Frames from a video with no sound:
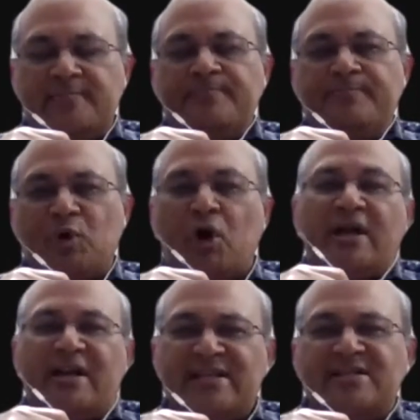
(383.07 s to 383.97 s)
or at
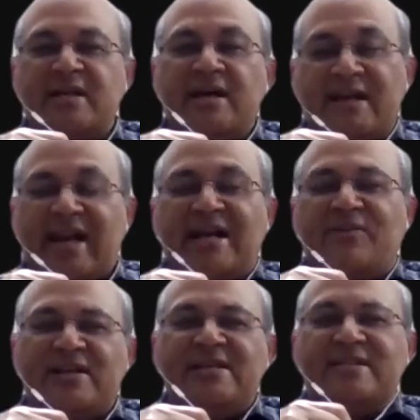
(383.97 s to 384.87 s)
least relatively
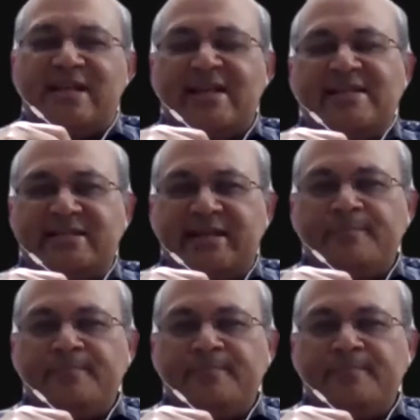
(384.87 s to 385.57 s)
easily, let's say.